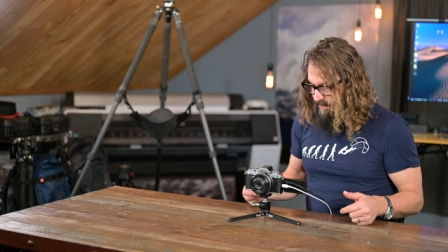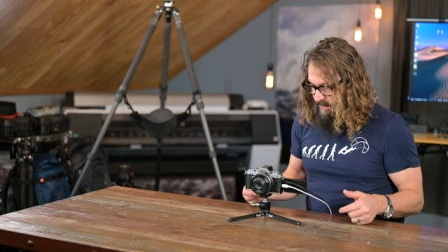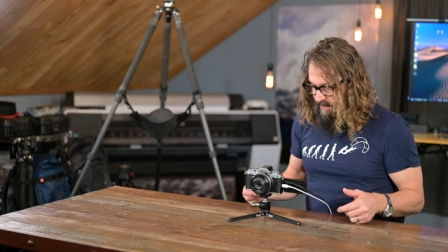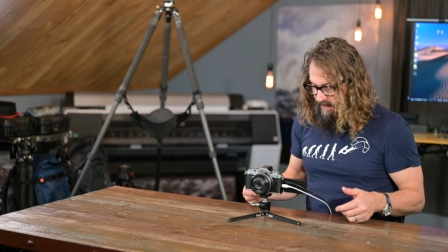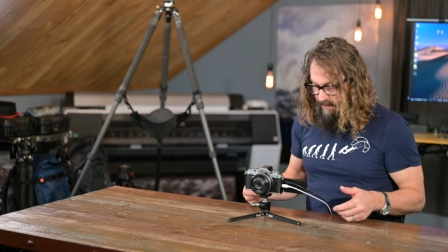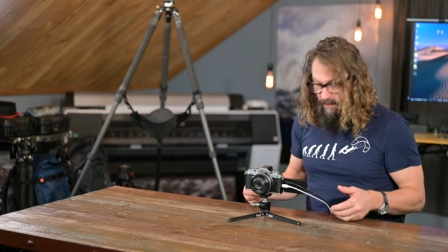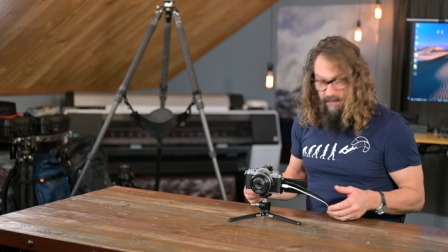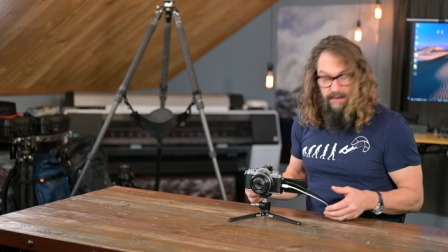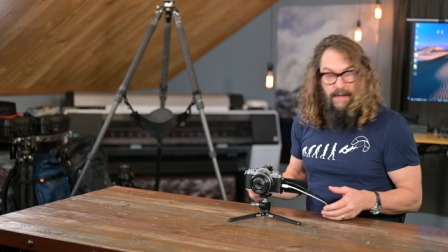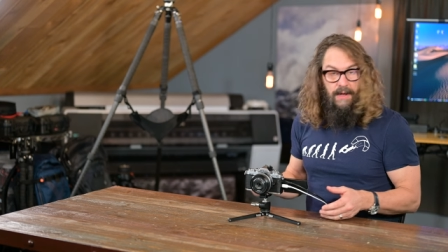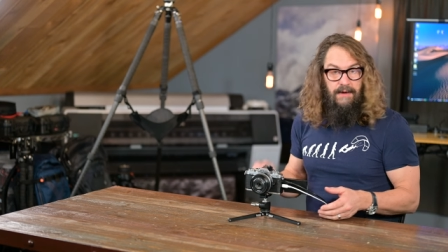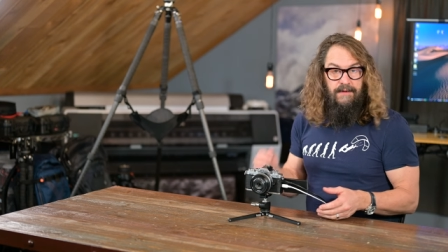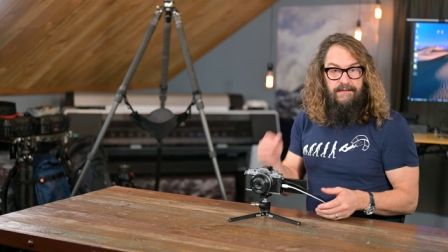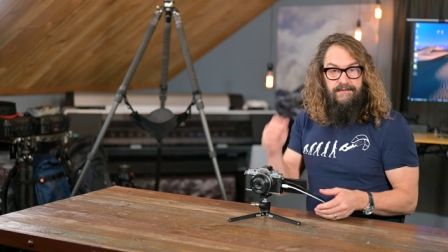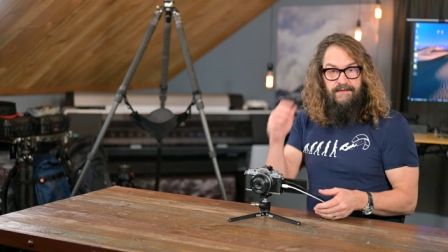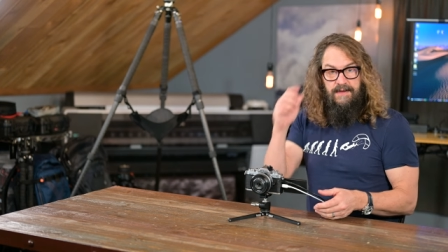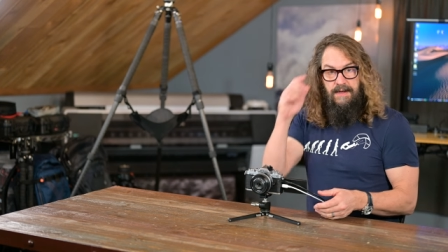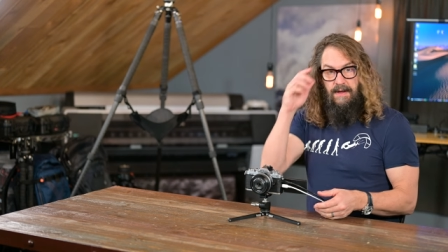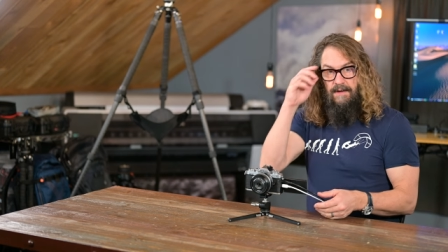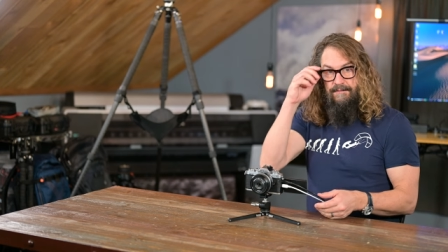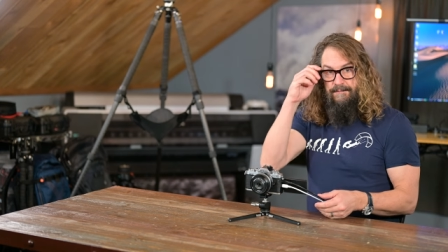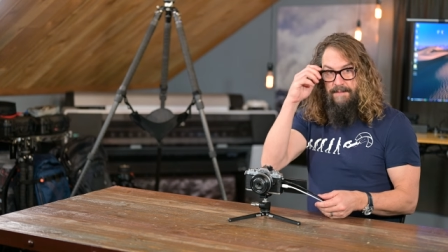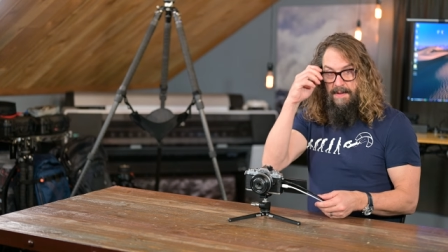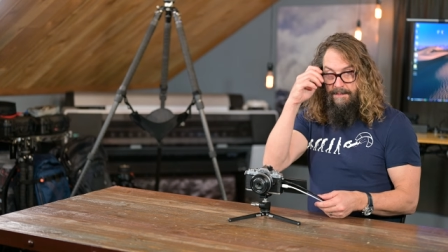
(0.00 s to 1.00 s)
You'll notice, you
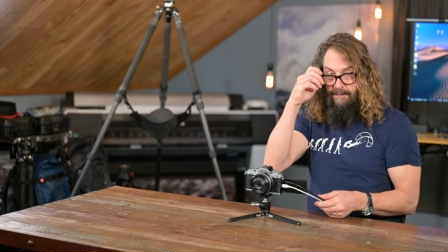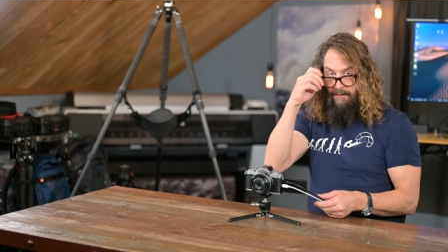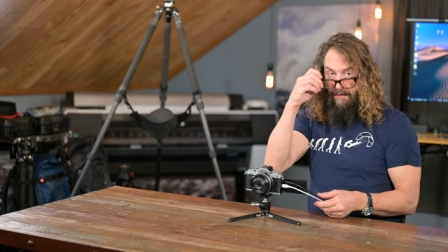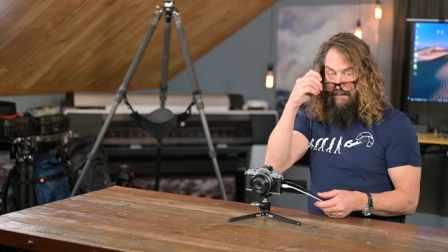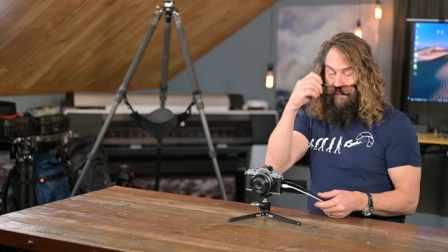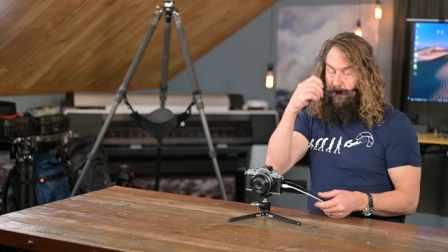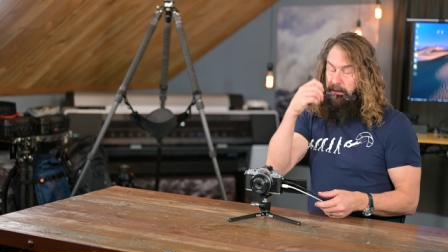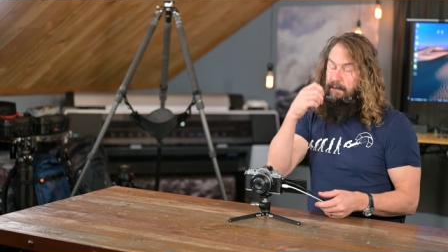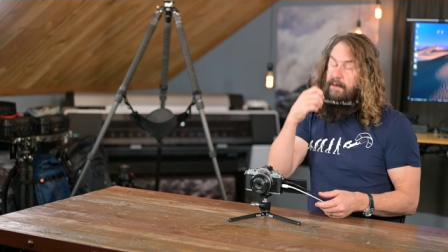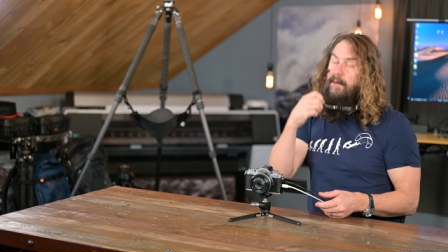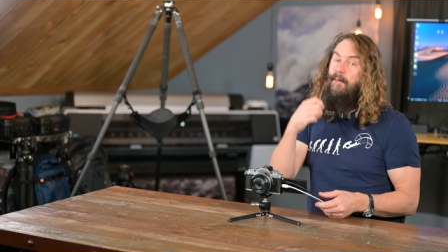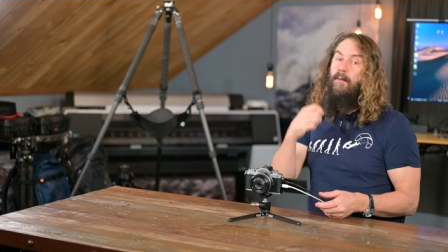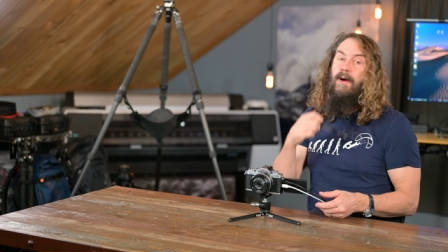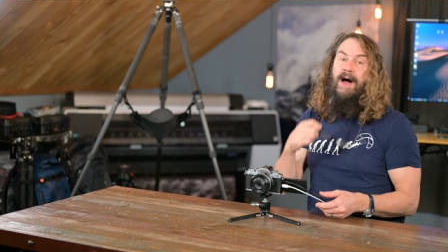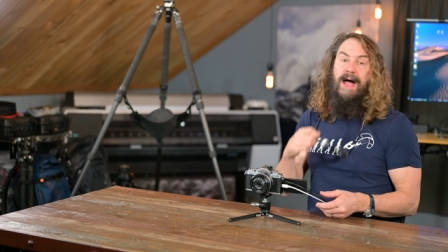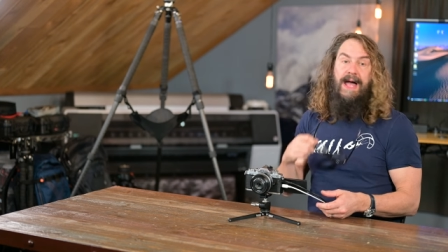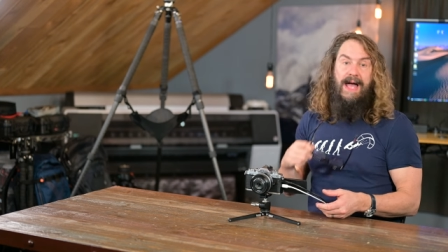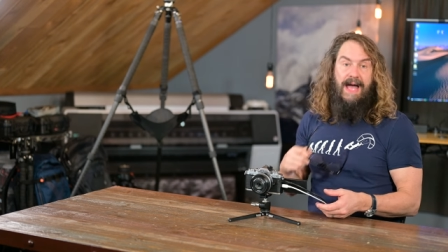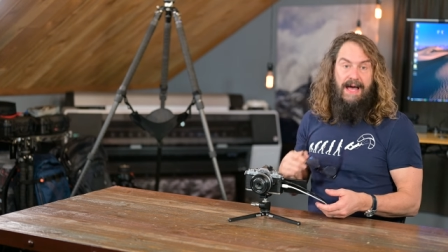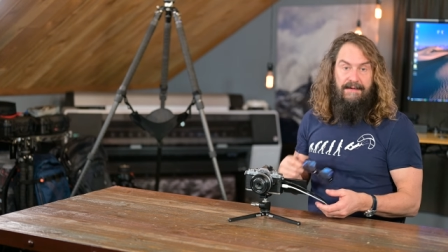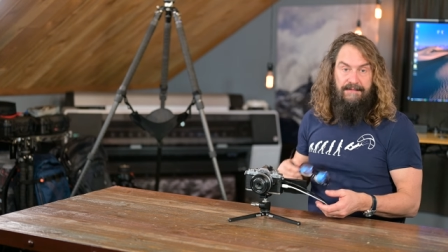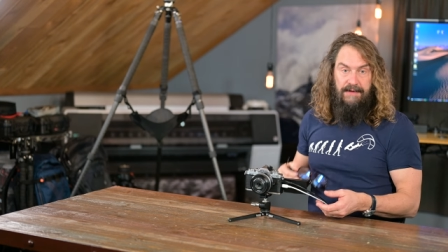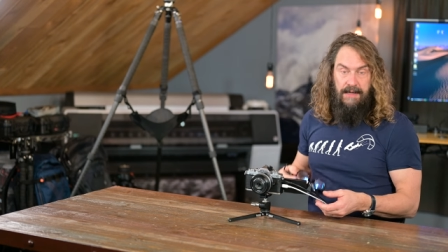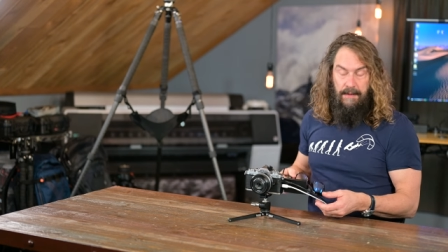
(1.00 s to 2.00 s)
know, if people are wondering why
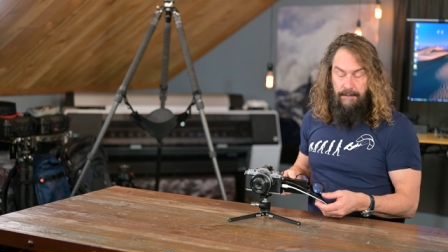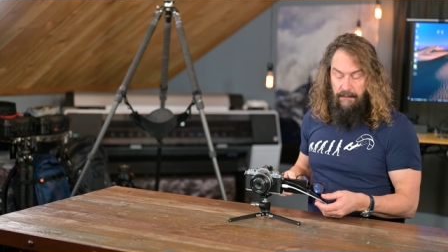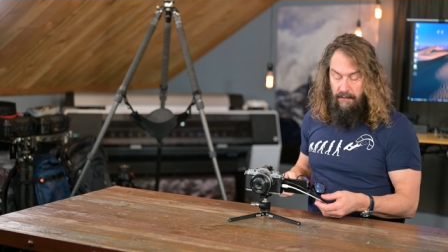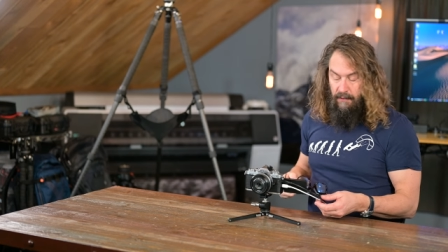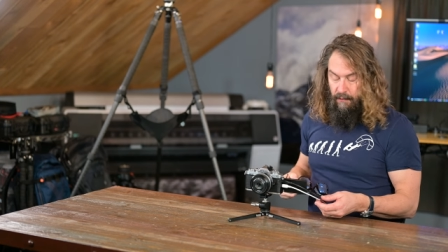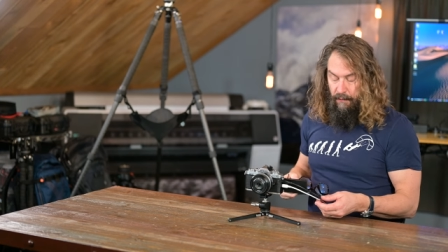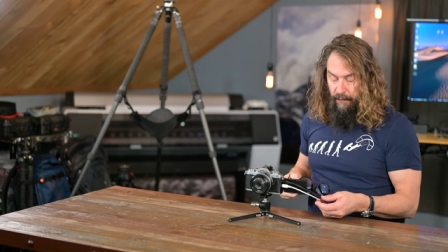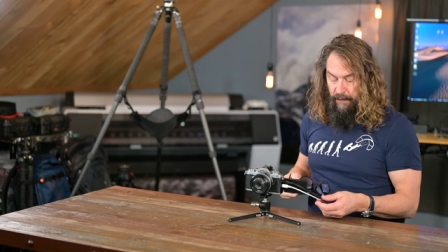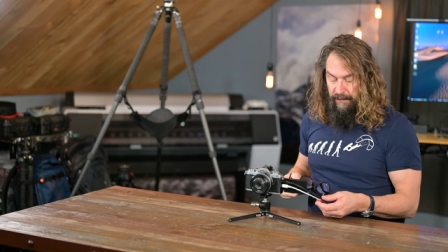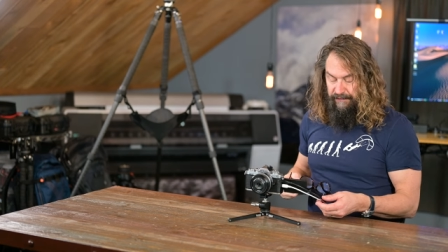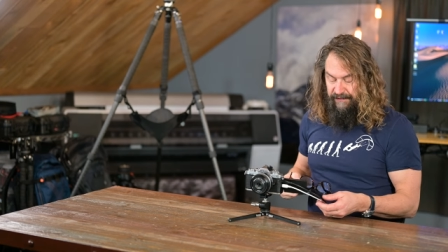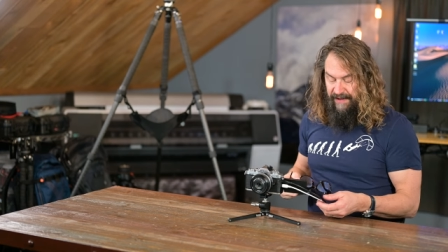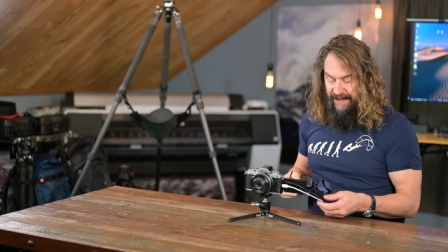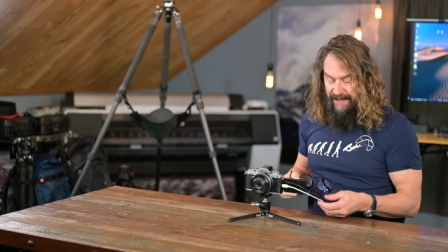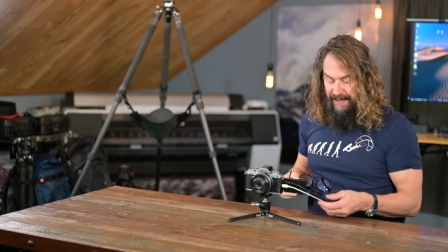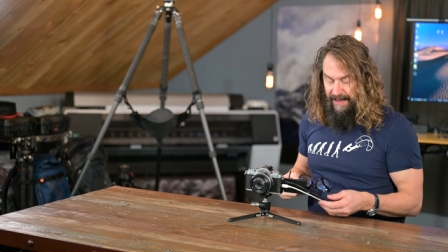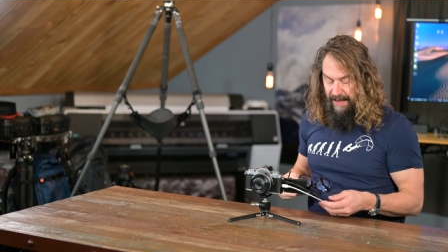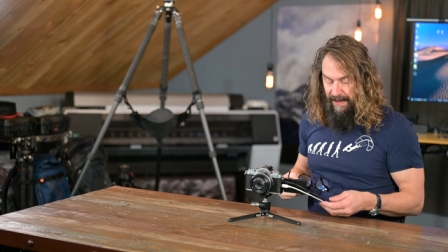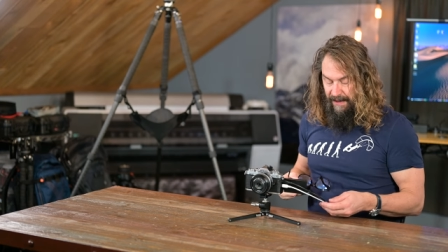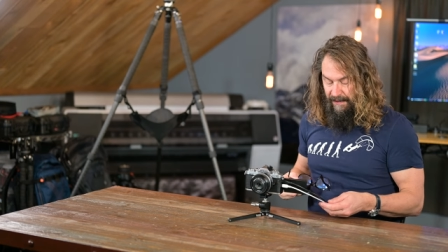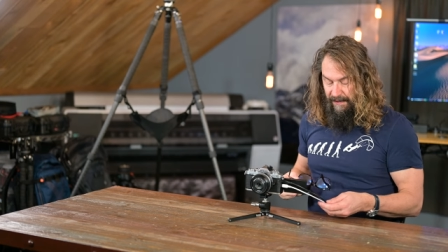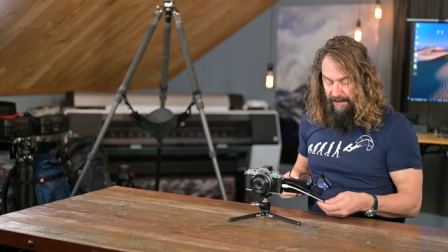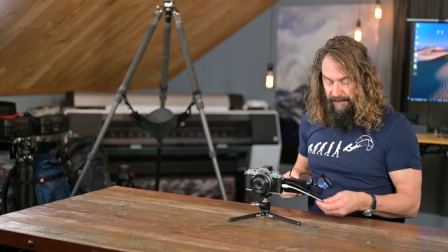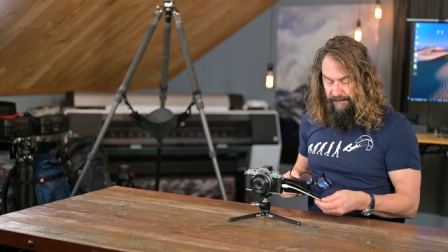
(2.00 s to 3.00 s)
I have a couple cords hanging
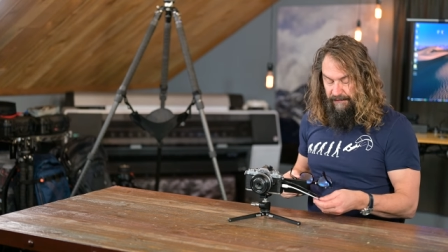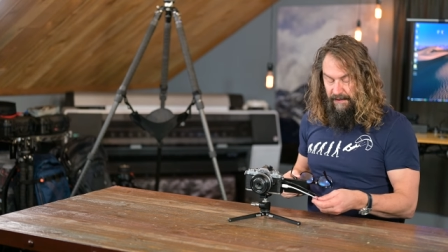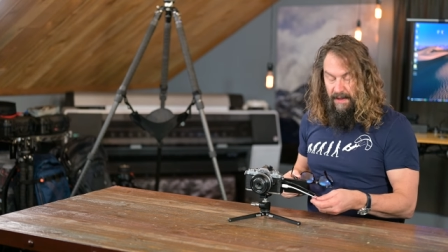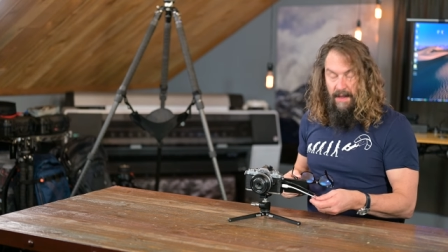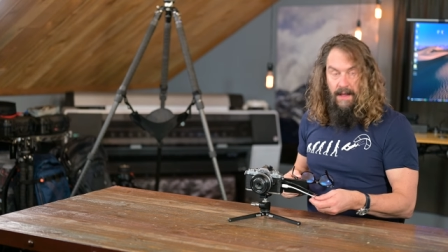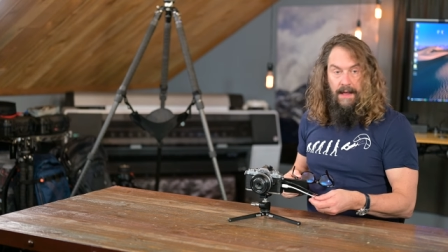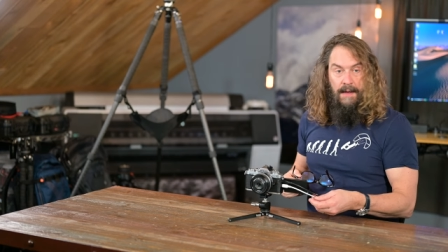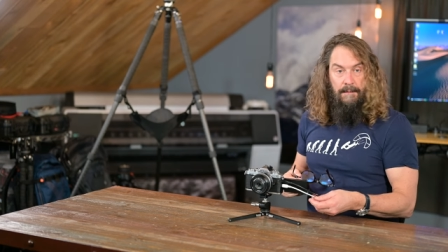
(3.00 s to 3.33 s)
out of this,